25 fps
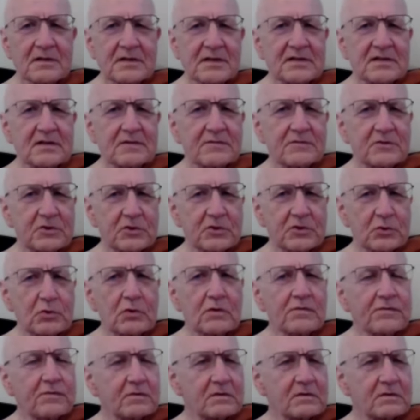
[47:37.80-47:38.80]
a sense of
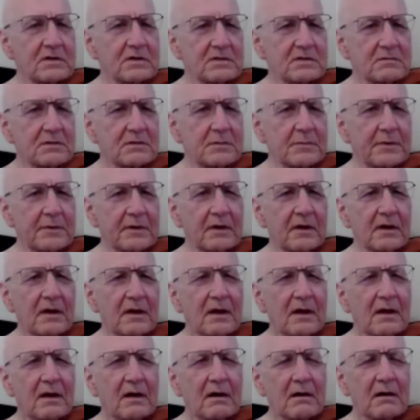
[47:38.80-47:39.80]
truthfulness, really
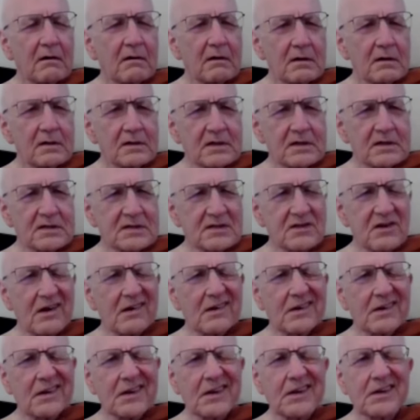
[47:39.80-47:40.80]
being honest,
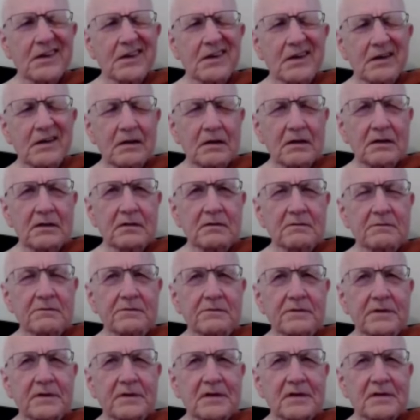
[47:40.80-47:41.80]
not in a kind
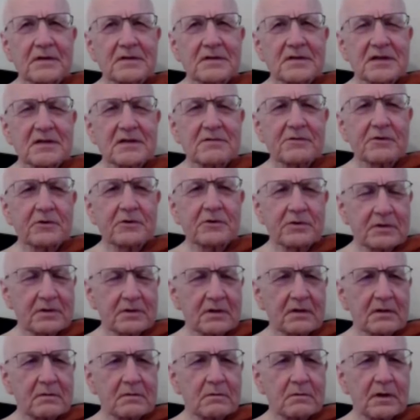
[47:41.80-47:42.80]
of
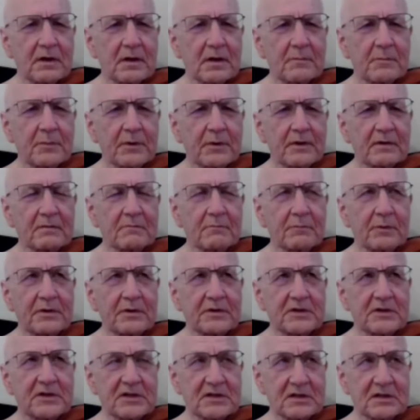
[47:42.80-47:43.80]
self-critical way,
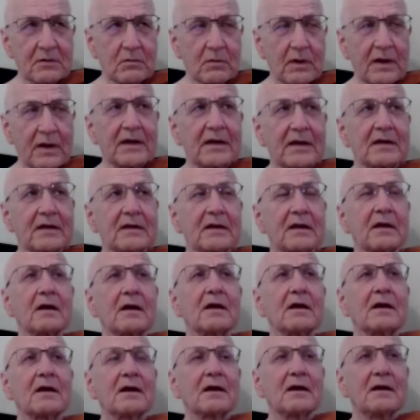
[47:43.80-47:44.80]
but just awakening
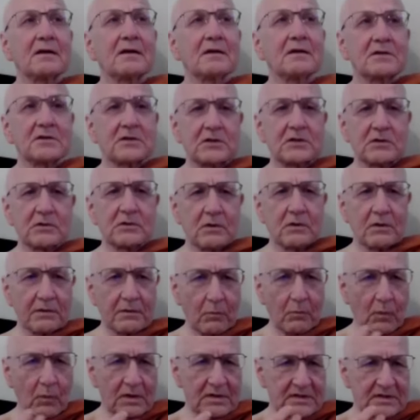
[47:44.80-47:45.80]

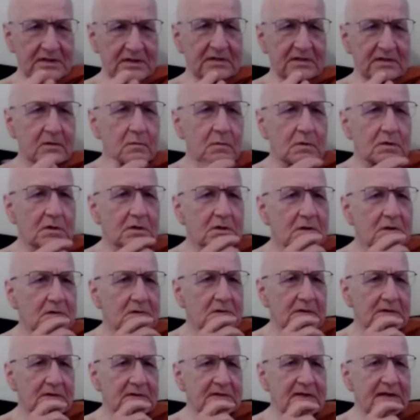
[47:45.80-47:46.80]
to one's inner
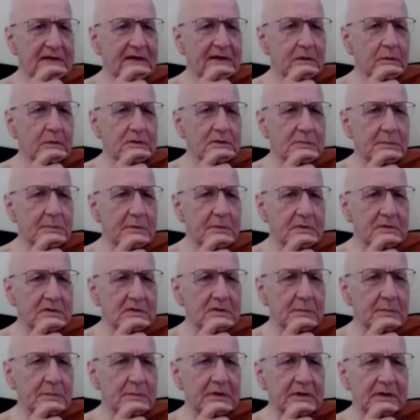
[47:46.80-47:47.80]
world and taking
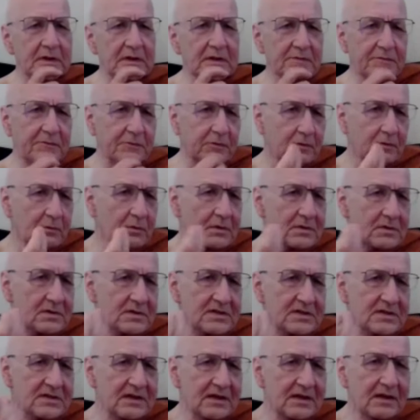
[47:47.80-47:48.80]
responsibility for
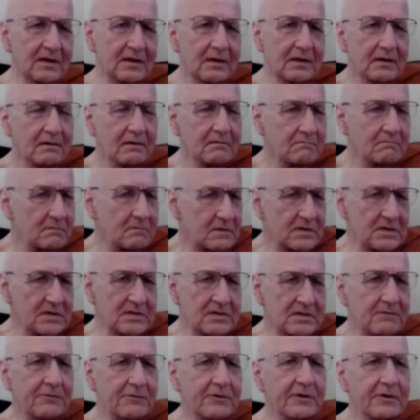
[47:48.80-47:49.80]
one's
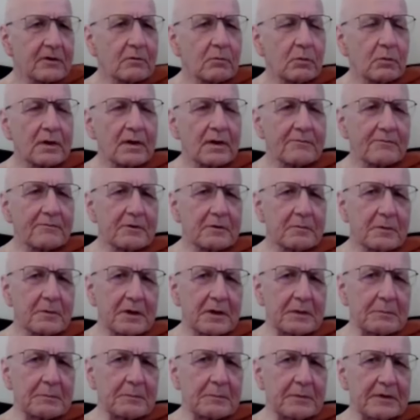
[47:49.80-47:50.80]
suffering or whatever it
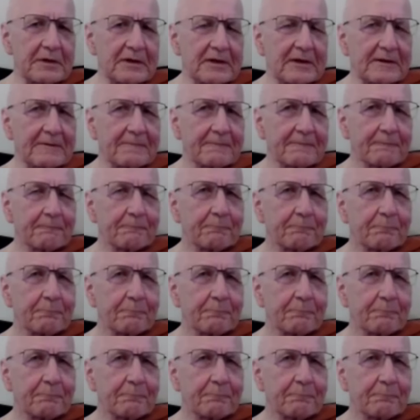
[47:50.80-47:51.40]
might be.